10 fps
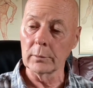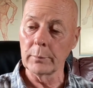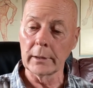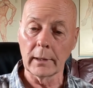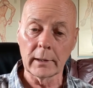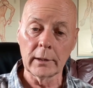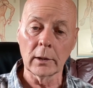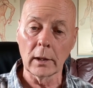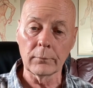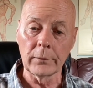but you
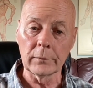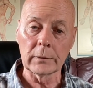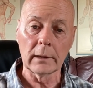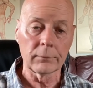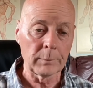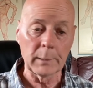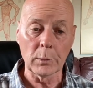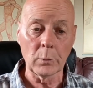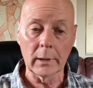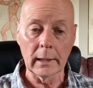got 50 if
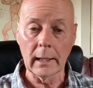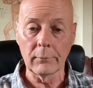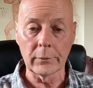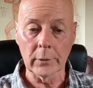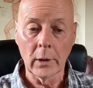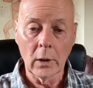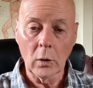people want to have their